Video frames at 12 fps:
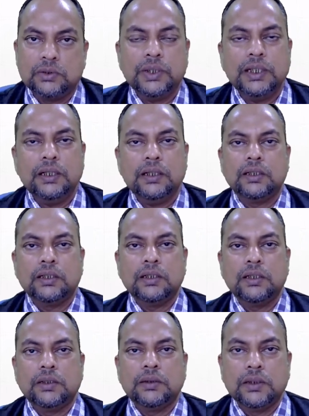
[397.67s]
do I
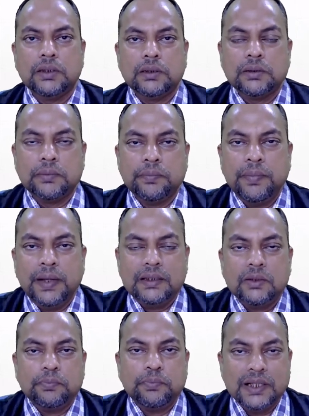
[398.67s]

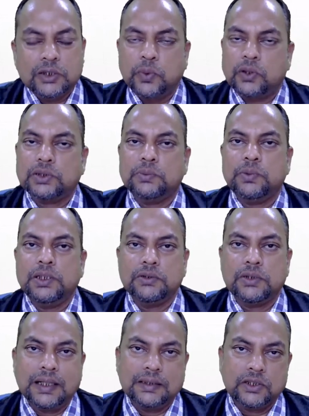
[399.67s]
make the best possible
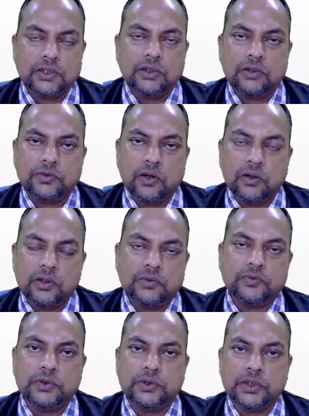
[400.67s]
utilization of all
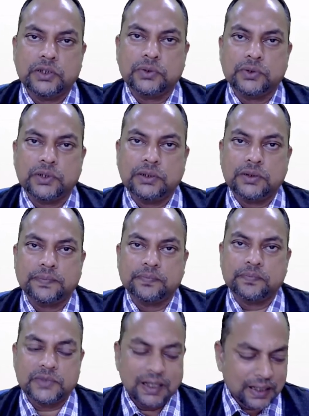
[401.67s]
of those resources
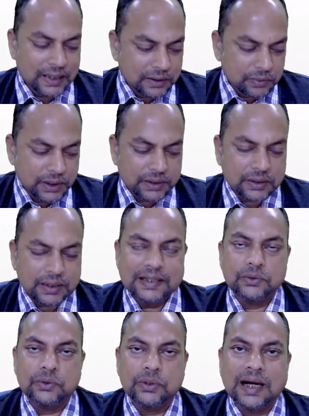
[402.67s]
and will
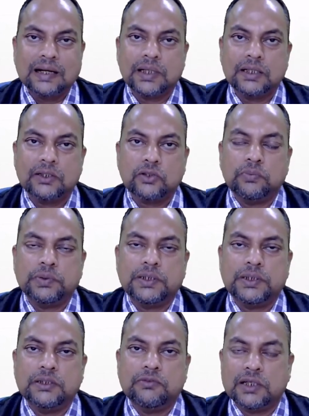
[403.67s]
try to have that
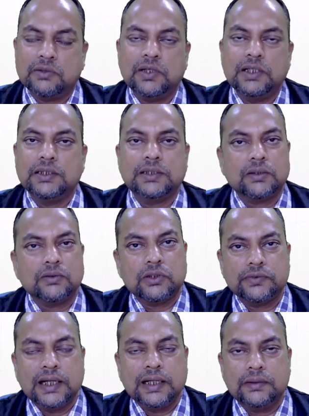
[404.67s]
competitive advantage out
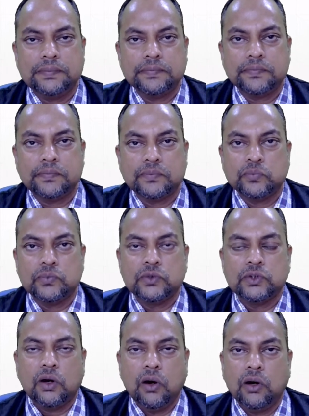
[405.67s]
of that,
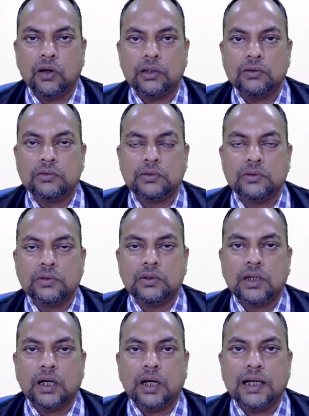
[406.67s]
or
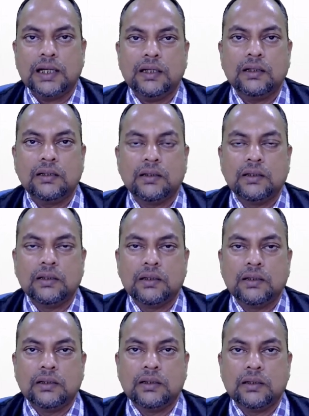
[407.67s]
I
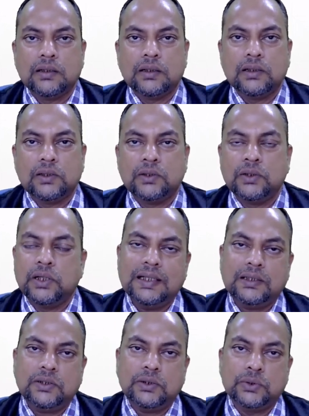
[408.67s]
would
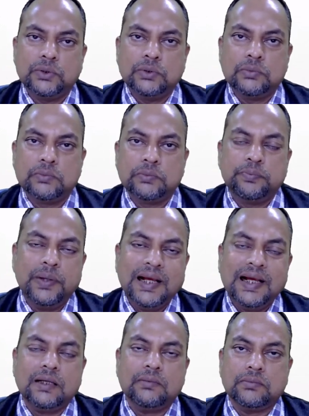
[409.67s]
like to
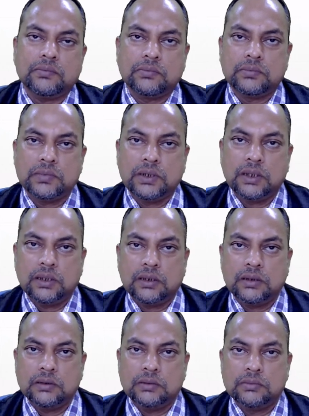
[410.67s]
blame
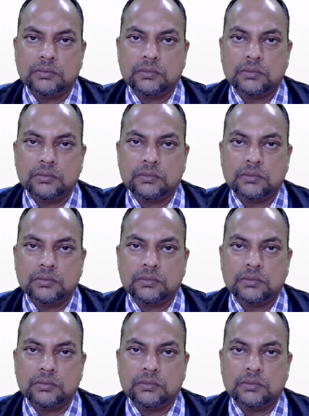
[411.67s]
the